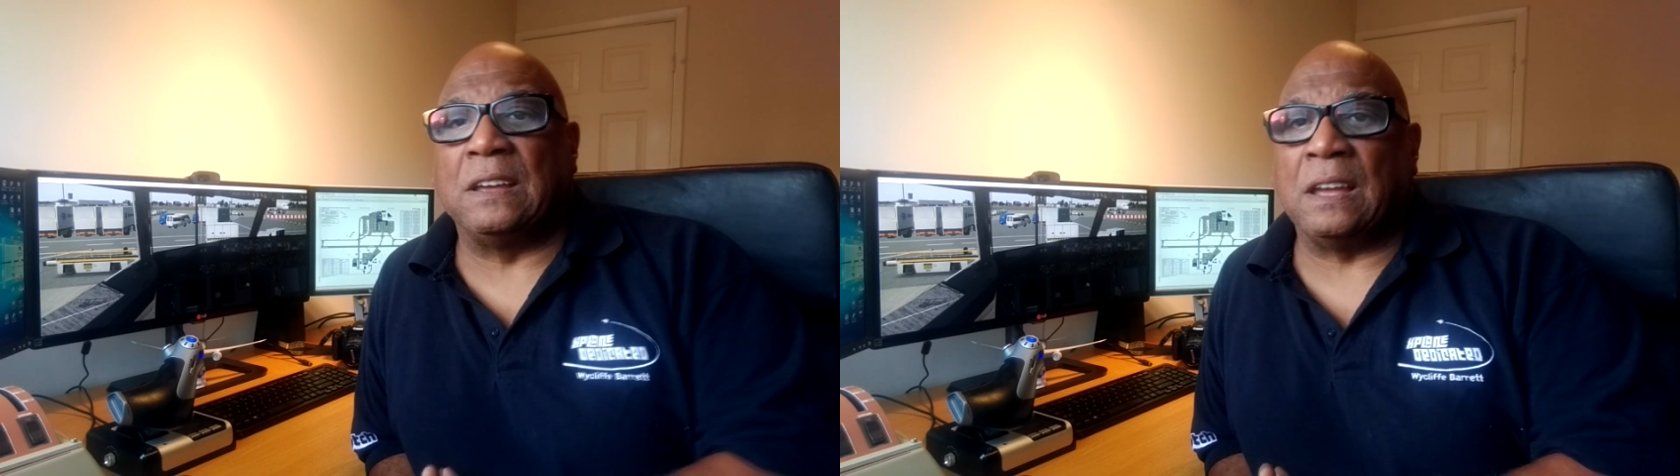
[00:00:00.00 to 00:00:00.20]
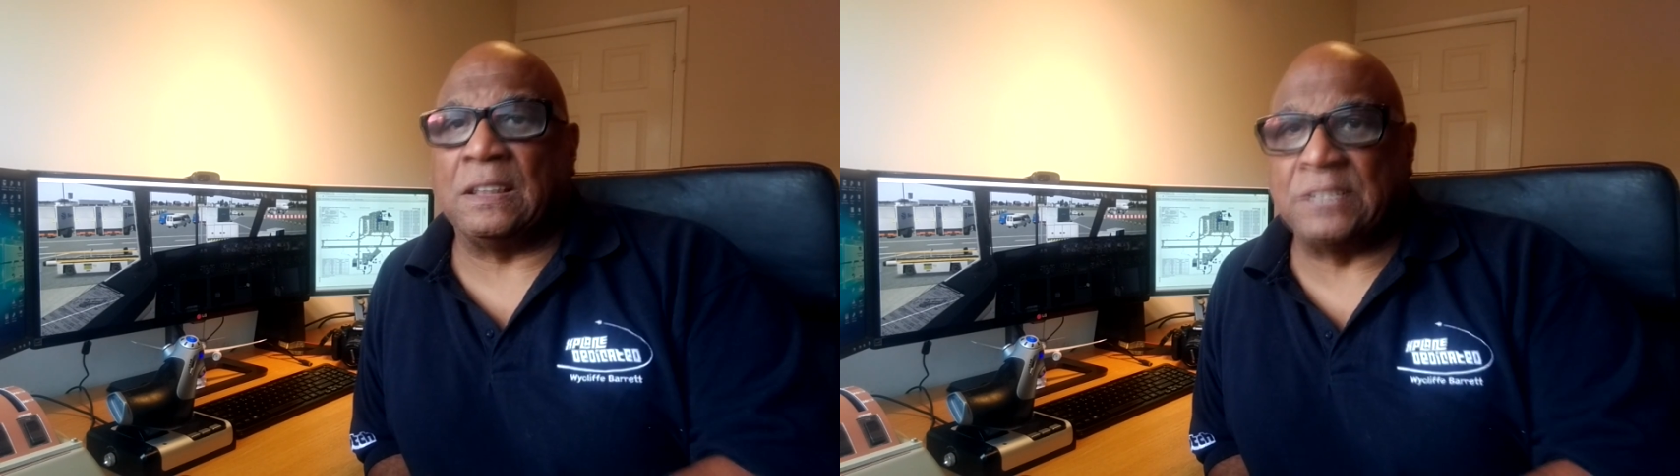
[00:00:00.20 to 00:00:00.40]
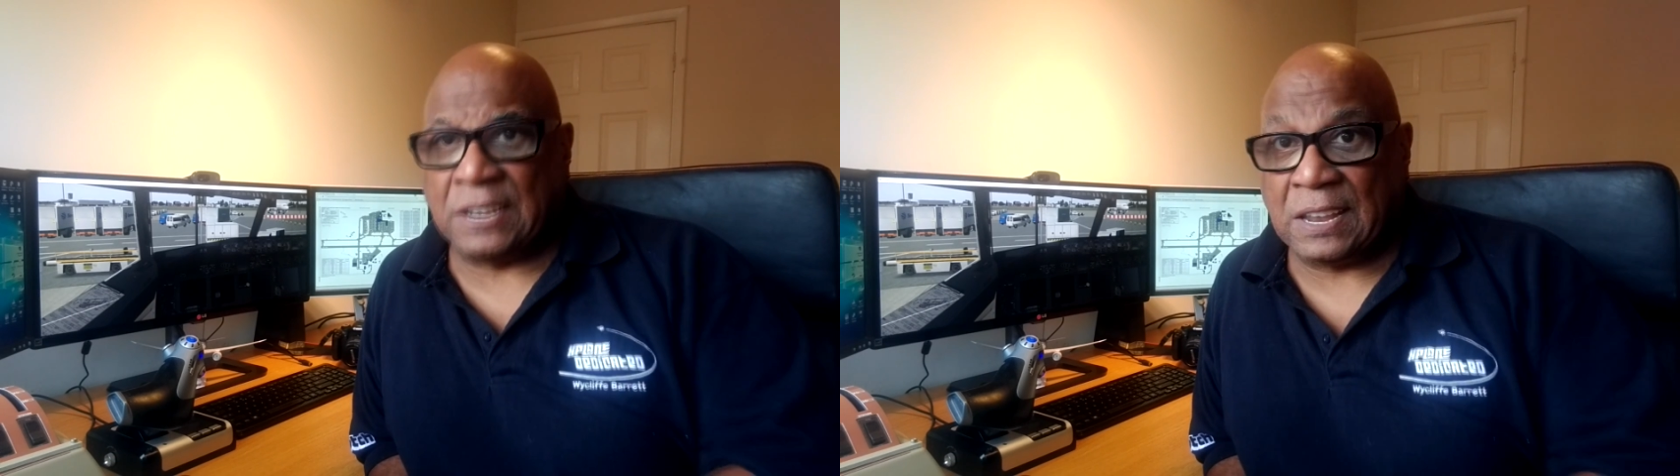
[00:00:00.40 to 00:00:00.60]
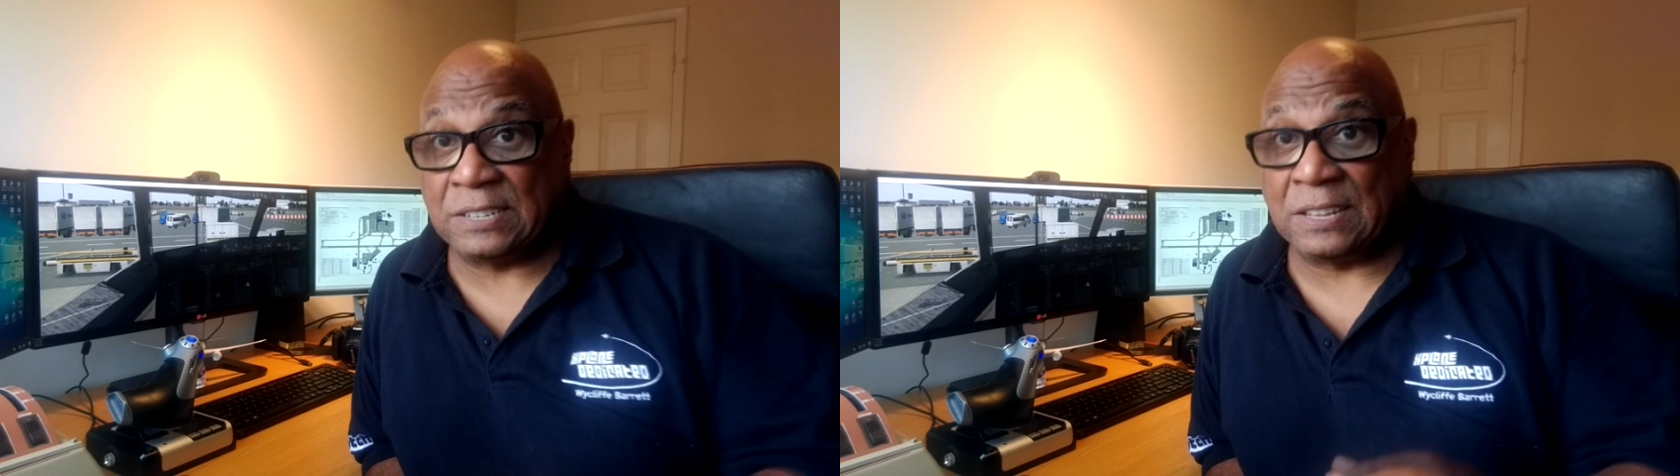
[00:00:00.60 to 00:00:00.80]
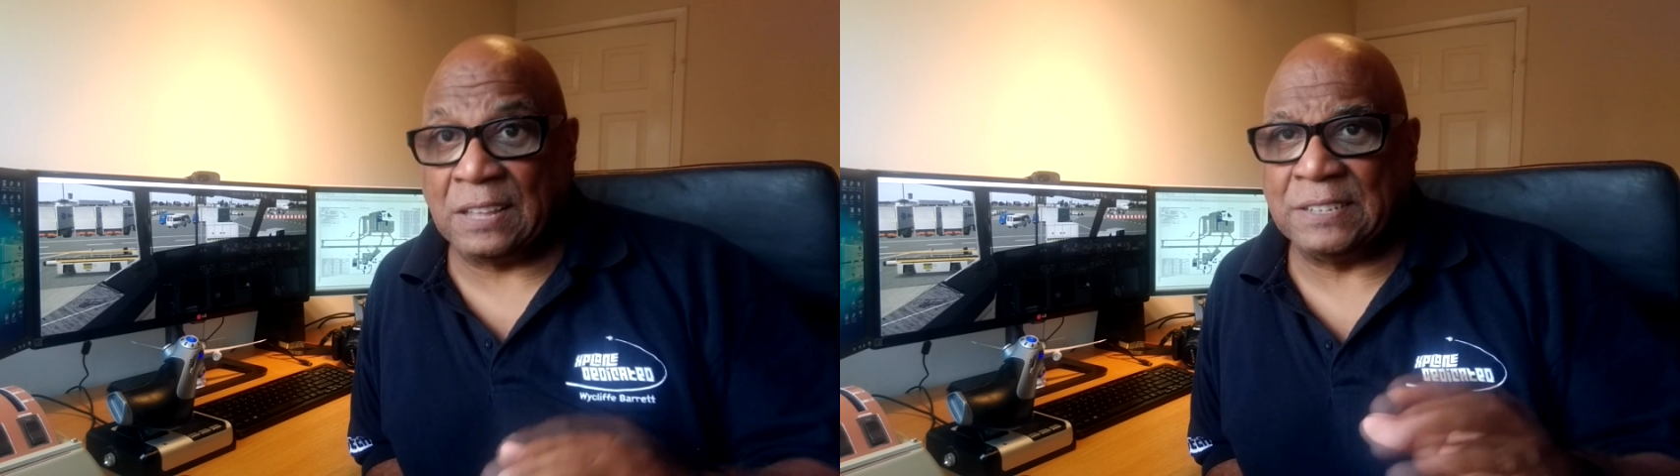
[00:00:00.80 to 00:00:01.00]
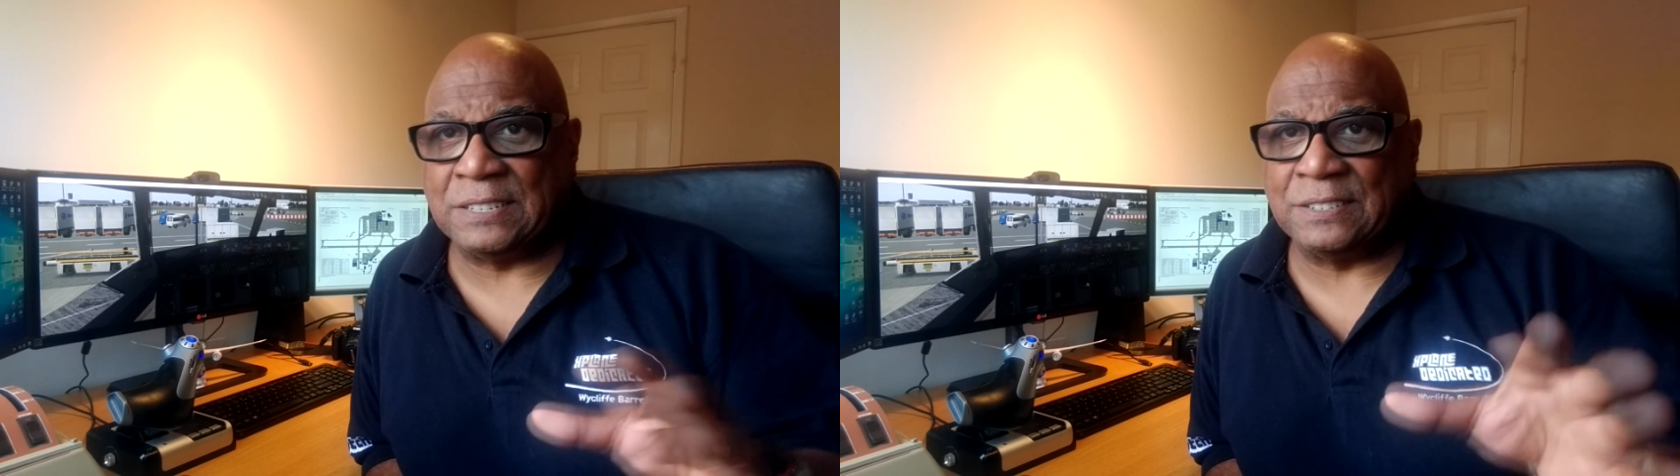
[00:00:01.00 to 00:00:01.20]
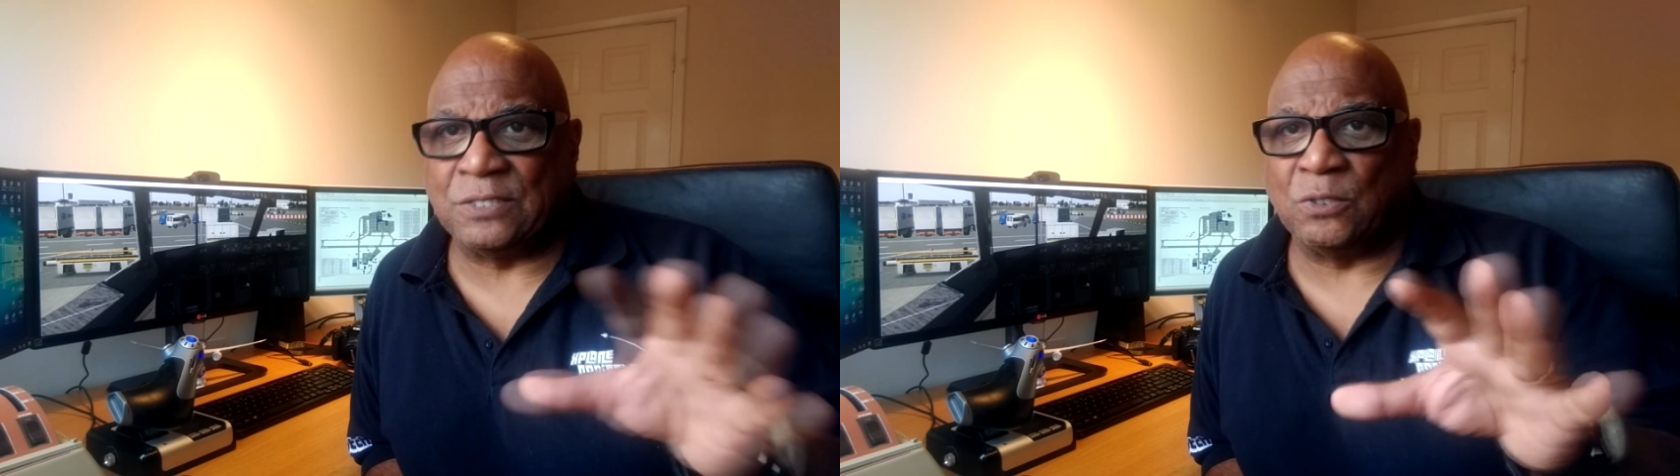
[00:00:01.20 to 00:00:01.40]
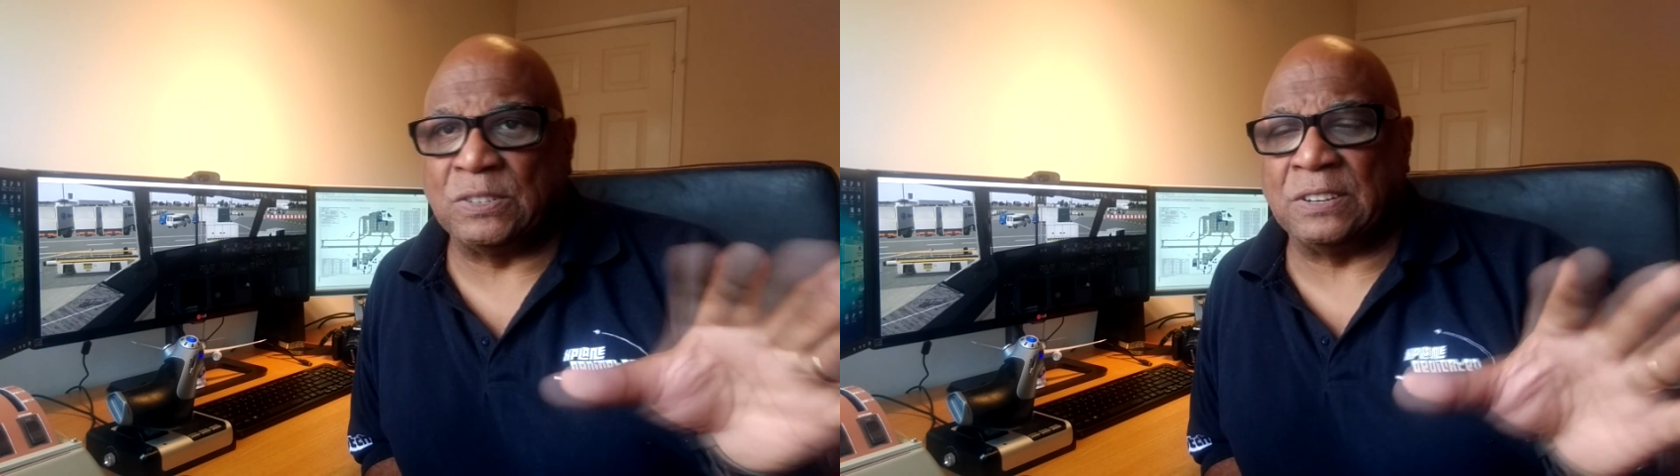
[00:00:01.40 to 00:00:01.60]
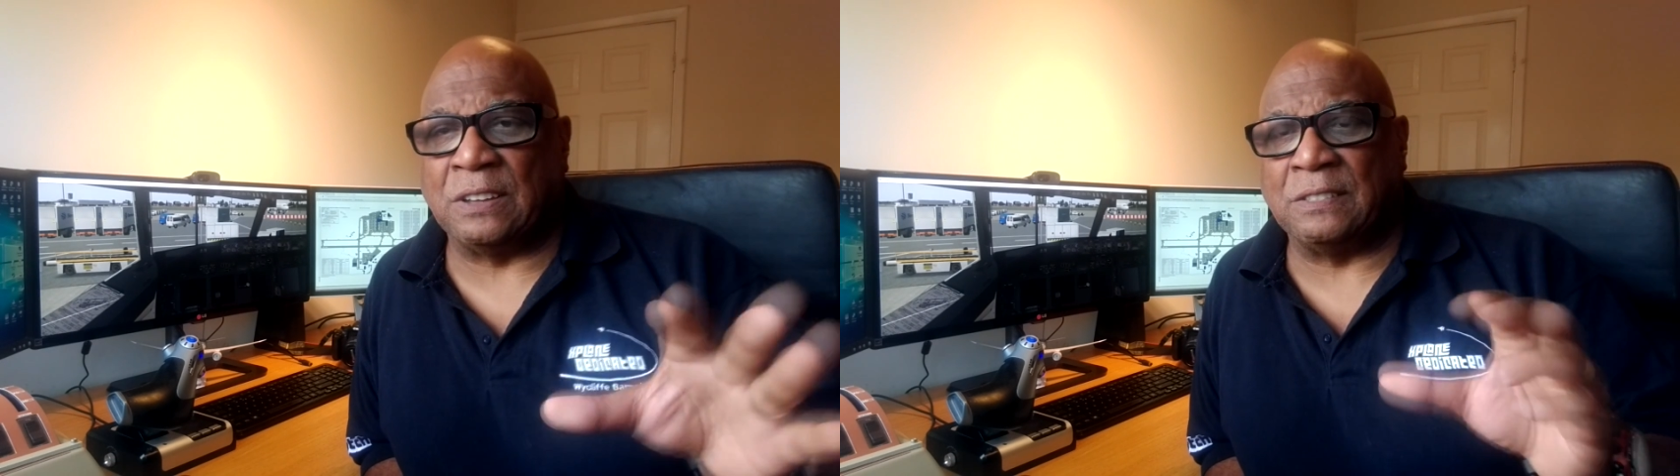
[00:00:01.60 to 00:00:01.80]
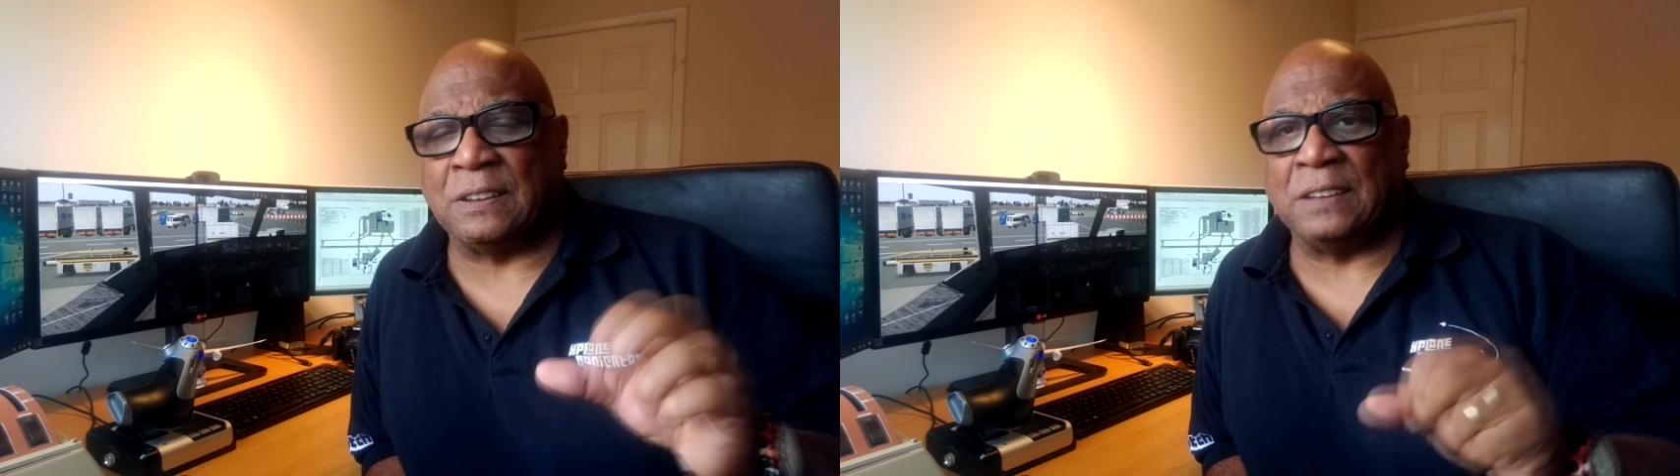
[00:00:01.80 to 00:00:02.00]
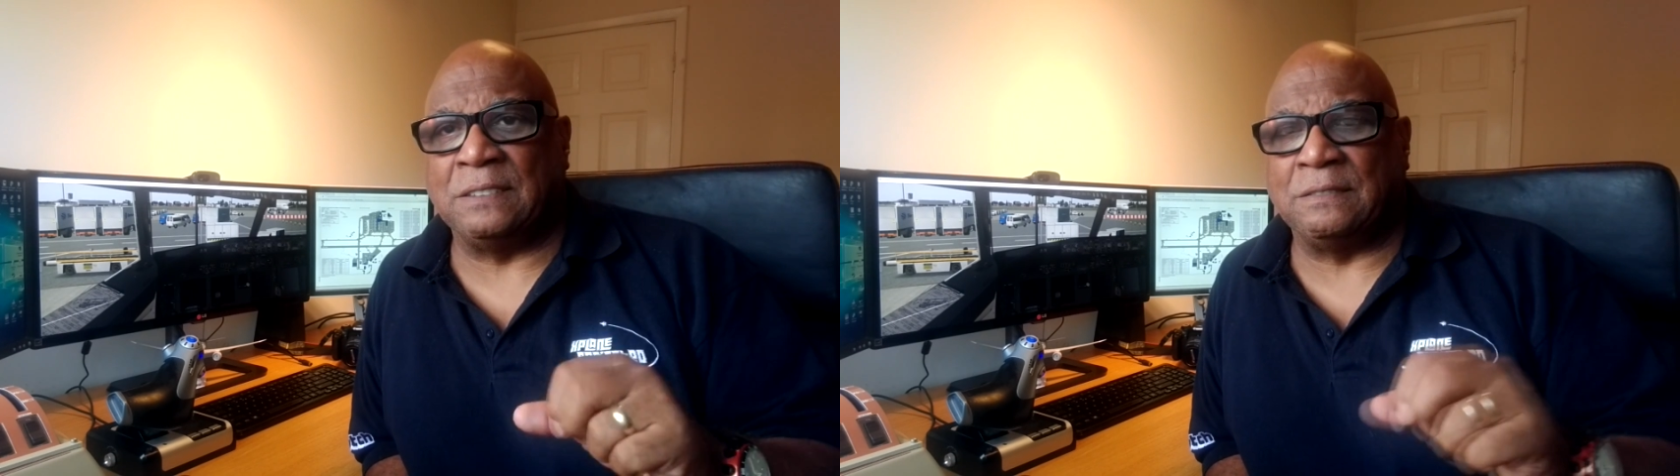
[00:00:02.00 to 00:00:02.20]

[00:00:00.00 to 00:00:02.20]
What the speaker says: RTH lighting sorted out that I,